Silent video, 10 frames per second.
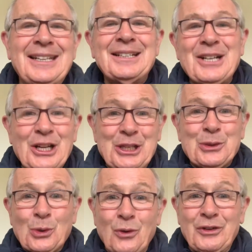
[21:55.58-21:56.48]
Connie
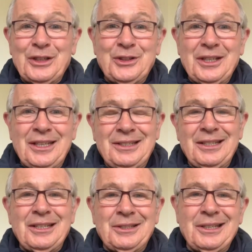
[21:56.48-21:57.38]
COVID
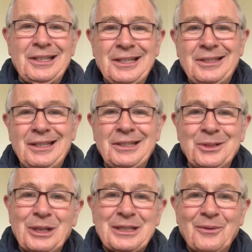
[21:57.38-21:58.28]
is a
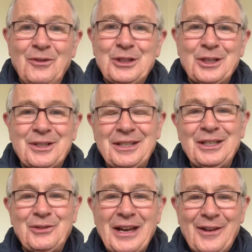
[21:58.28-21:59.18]
welcome visitor.
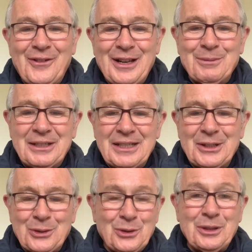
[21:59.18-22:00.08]
He's far from it.
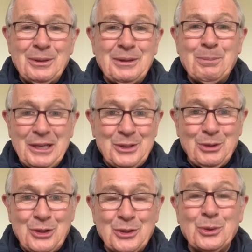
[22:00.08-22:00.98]
So the best
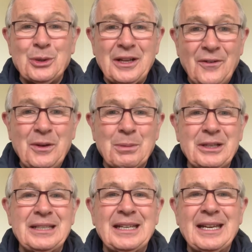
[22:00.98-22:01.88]
wishes go to
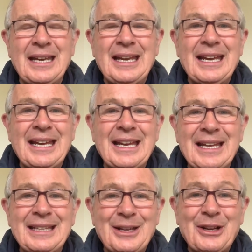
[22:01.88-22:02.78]
everybody.
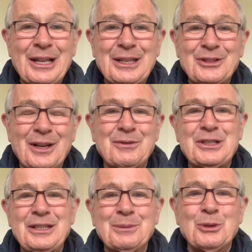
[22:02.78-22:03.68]
Their health is
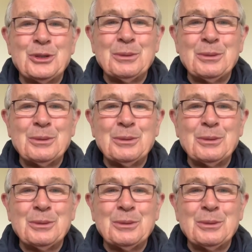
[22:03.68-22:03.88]
obviously the most